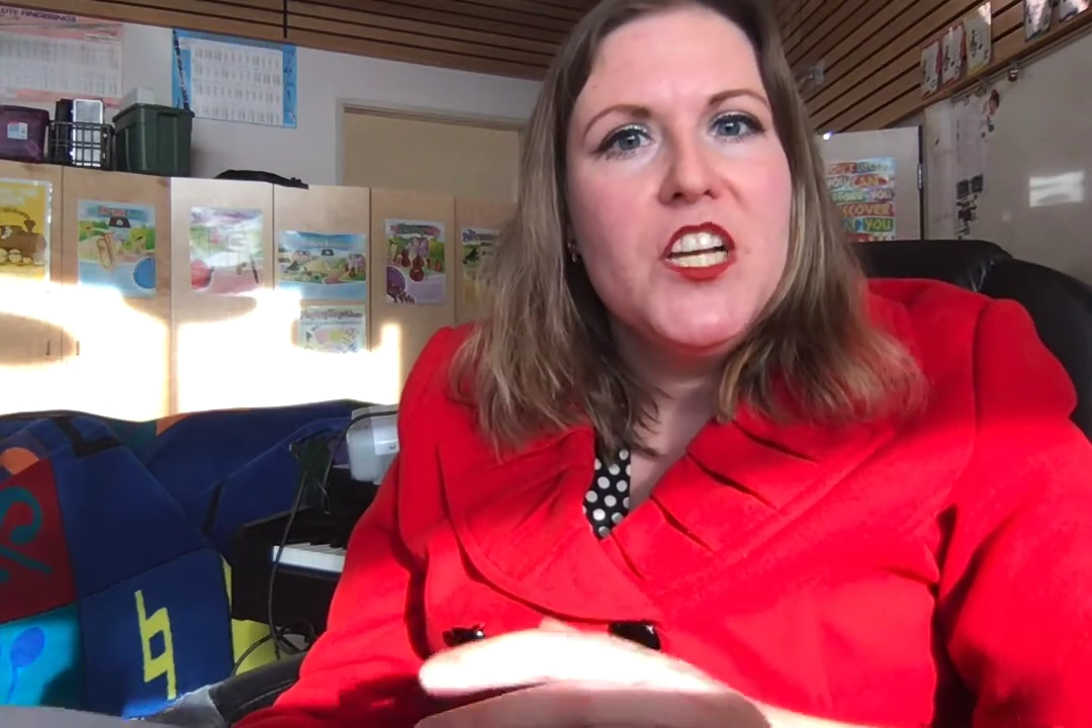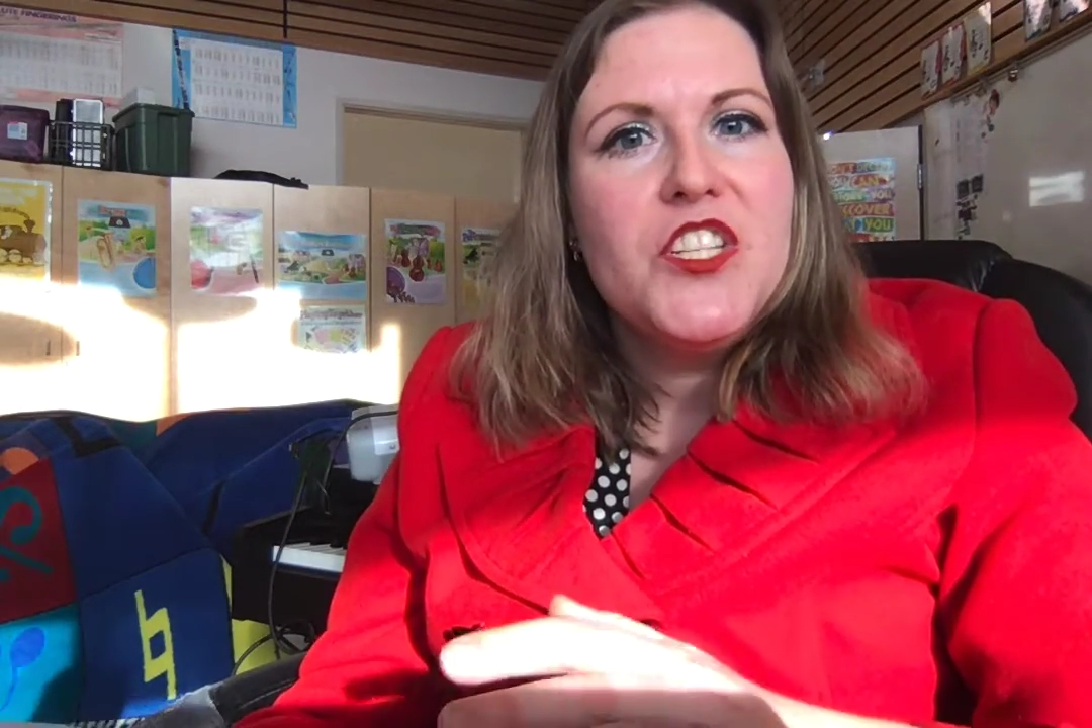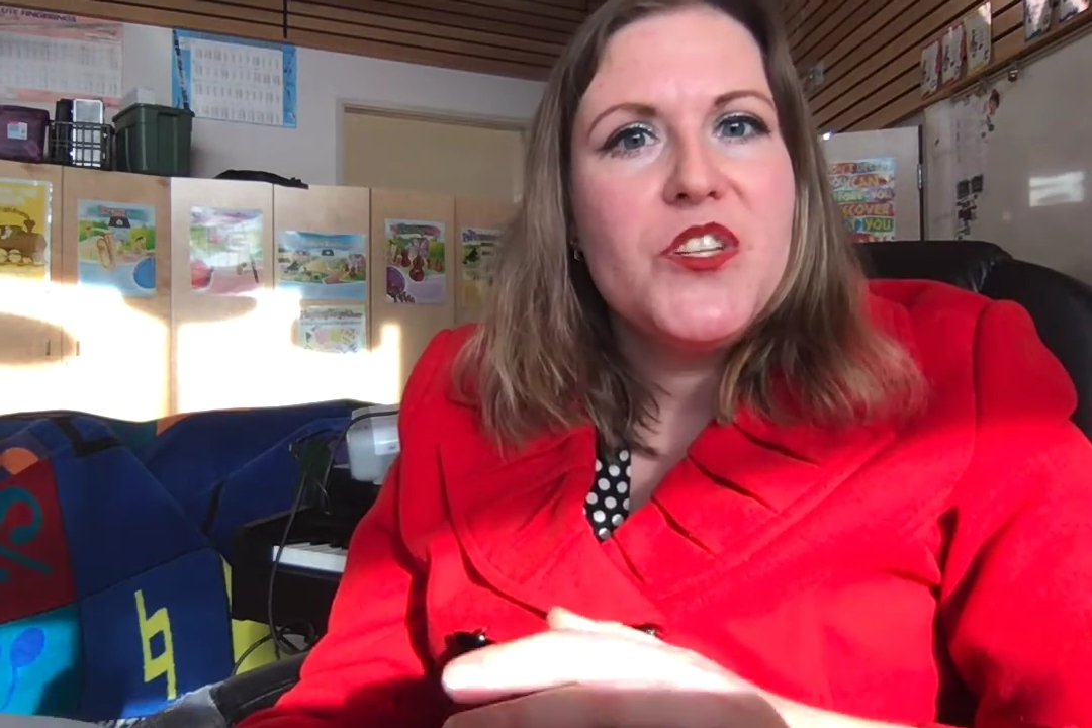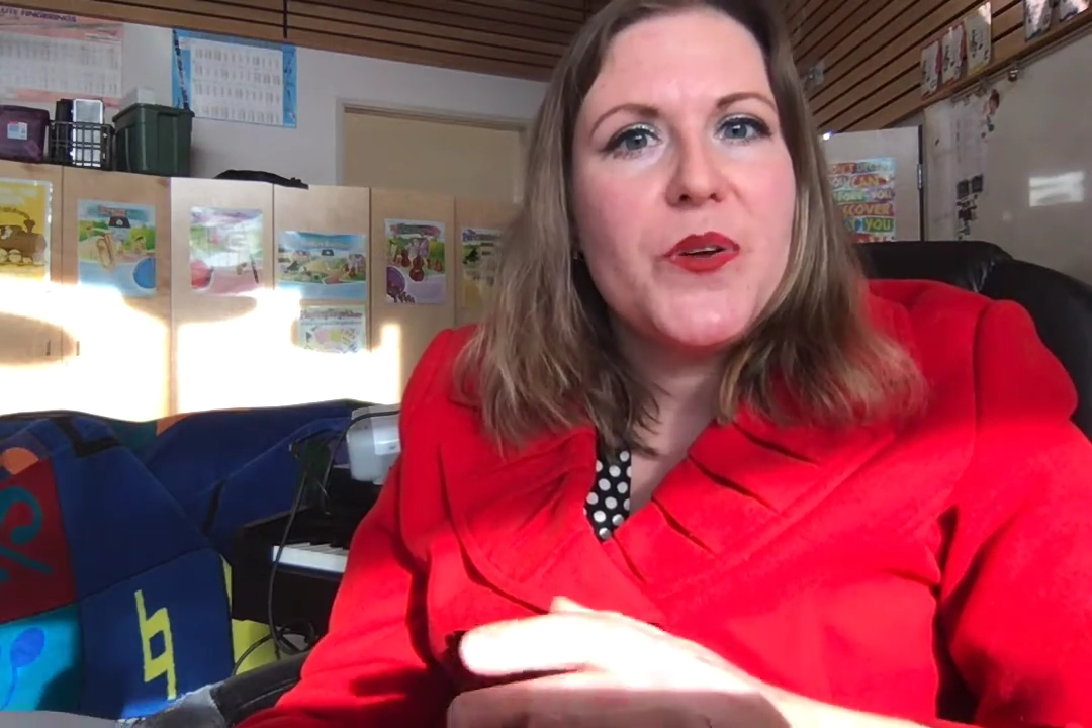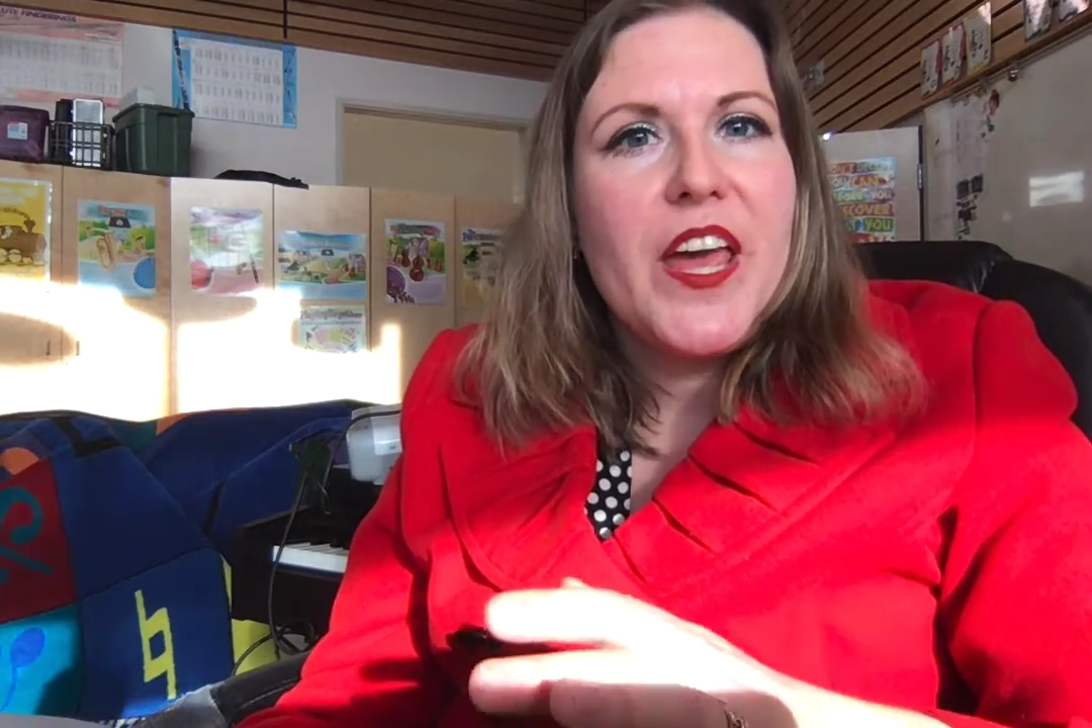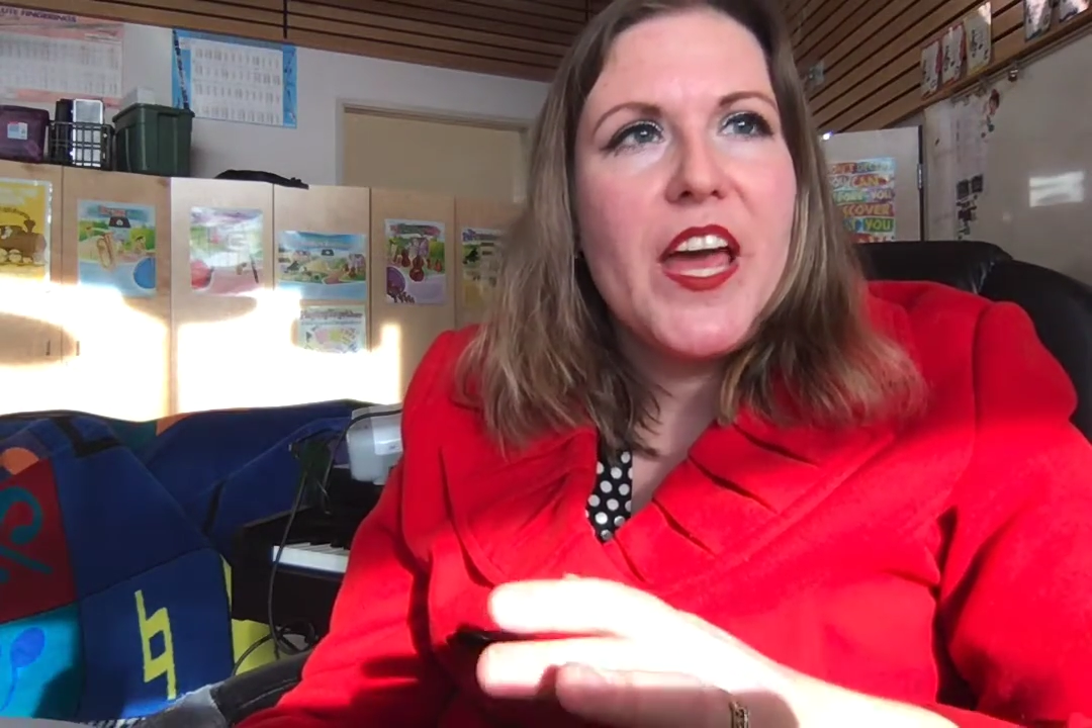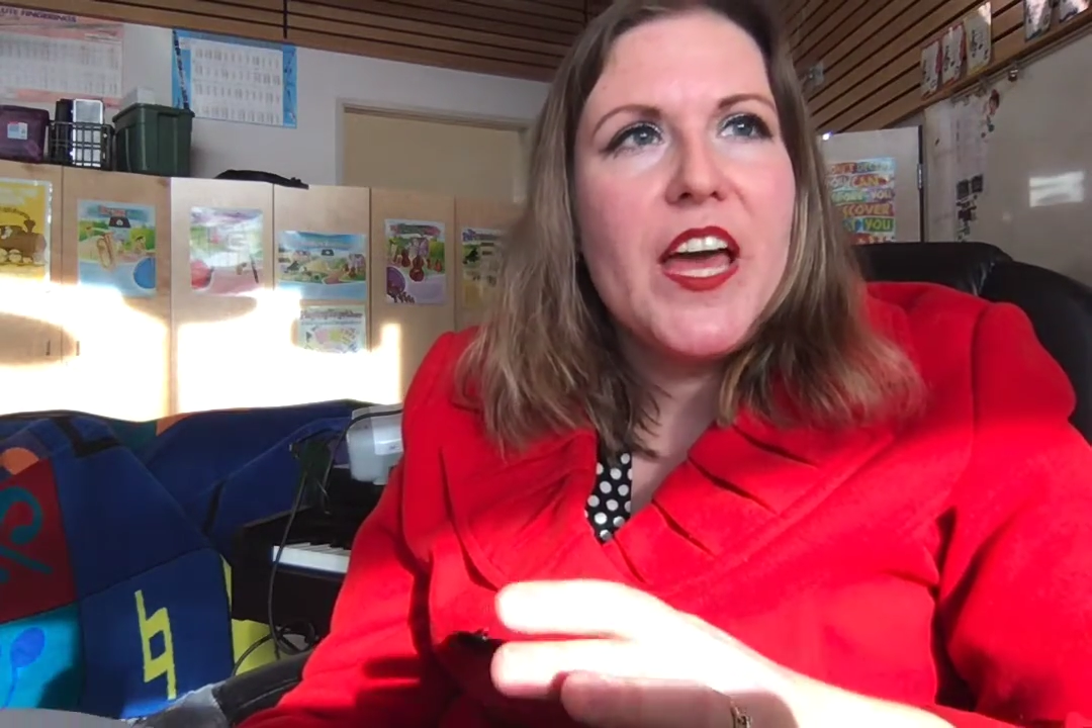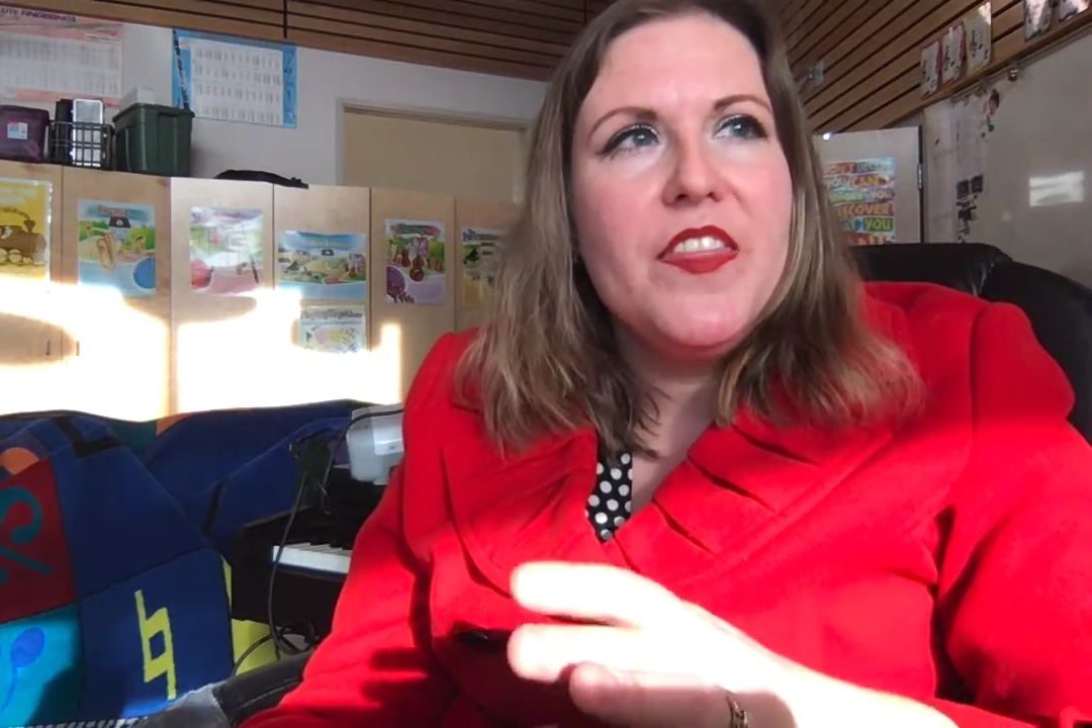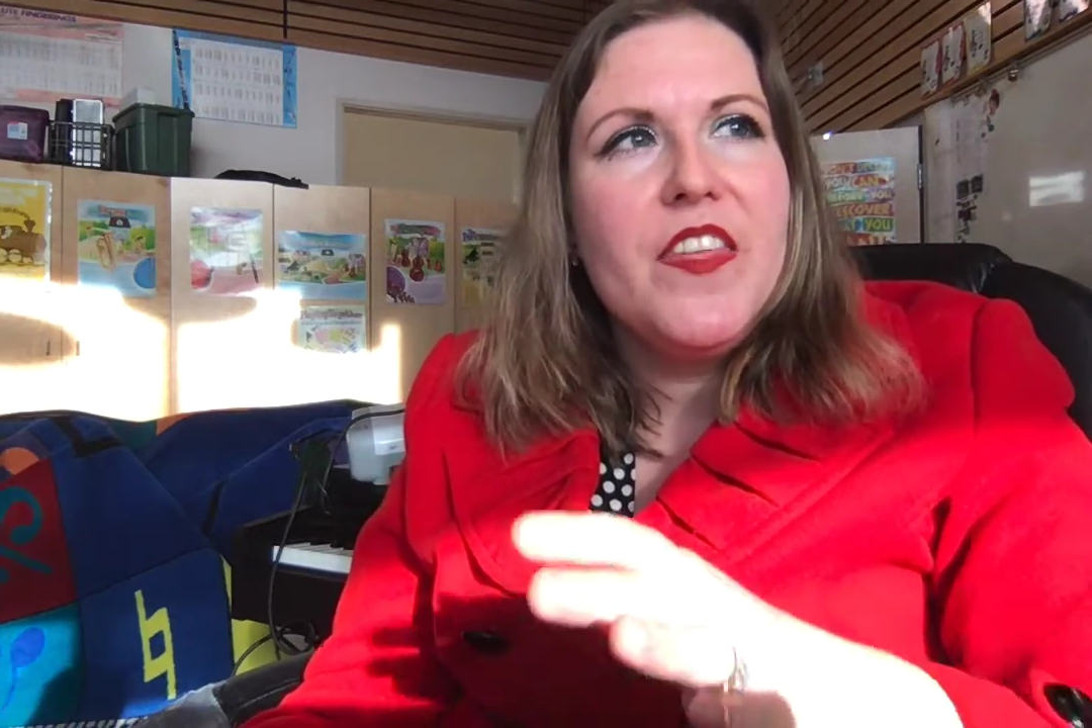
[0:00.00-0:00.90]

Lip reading: So can